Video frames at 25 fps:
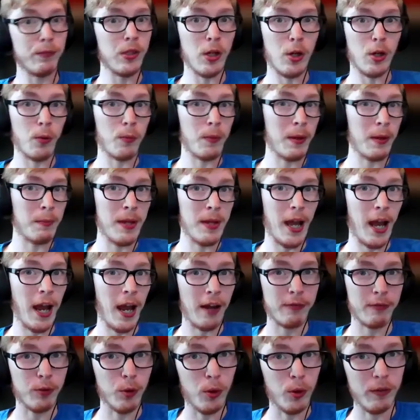you know, maybe
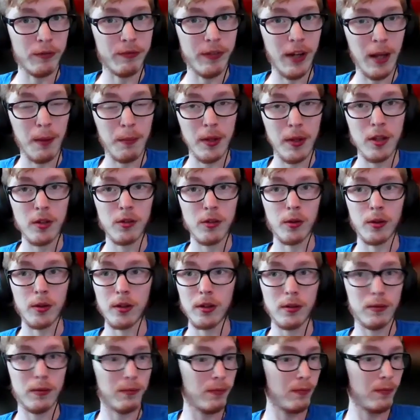affluent families or
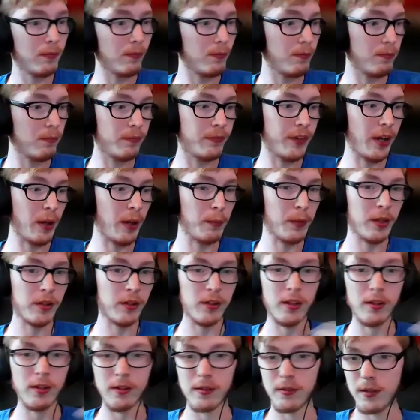families
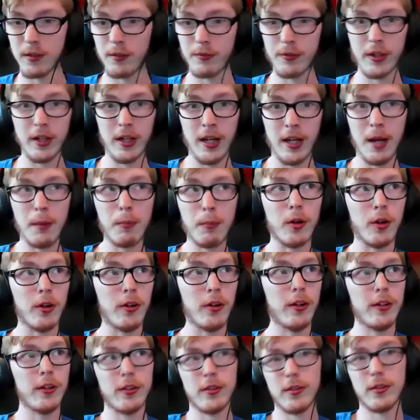in different
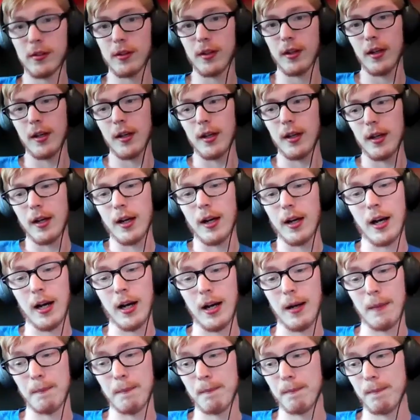neighborhoods.
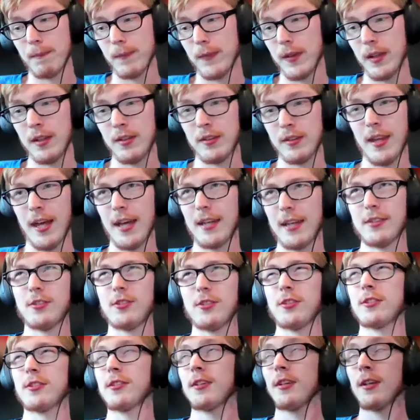Um, is that
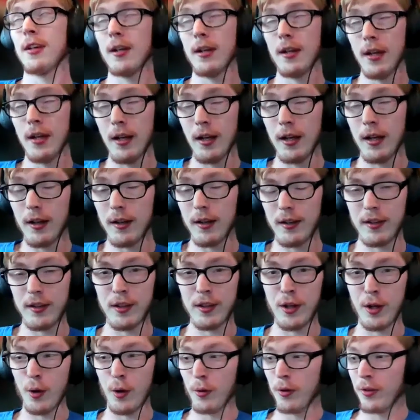just,
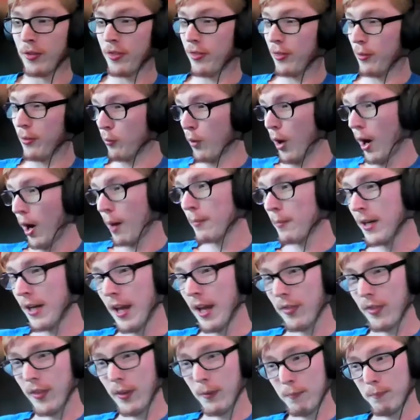you know, ramen
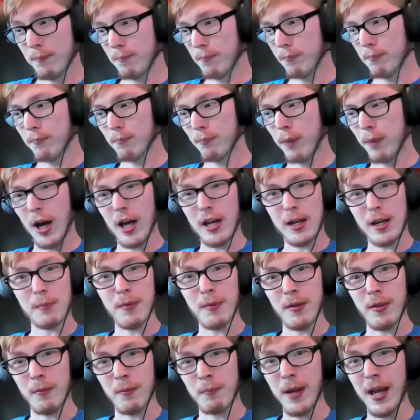at the
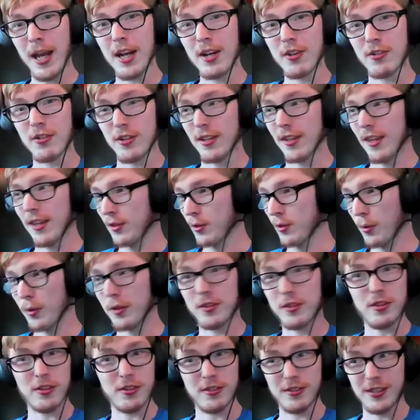bottom of the pantry? That's
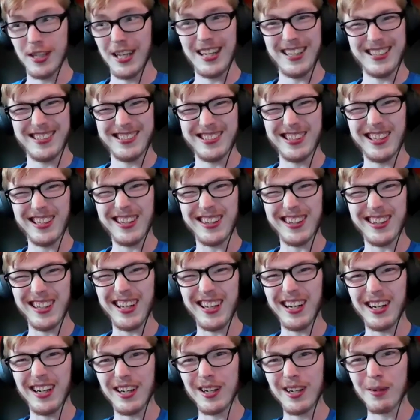always just kind of sitting
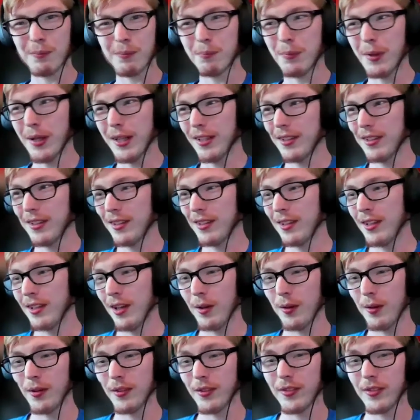there. But, you
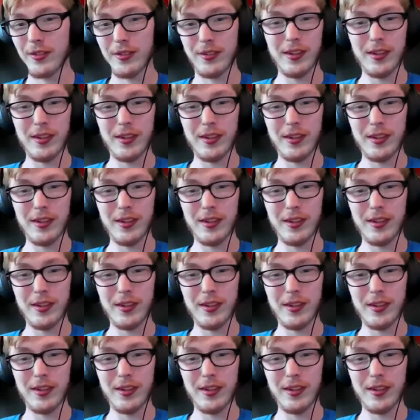know, it's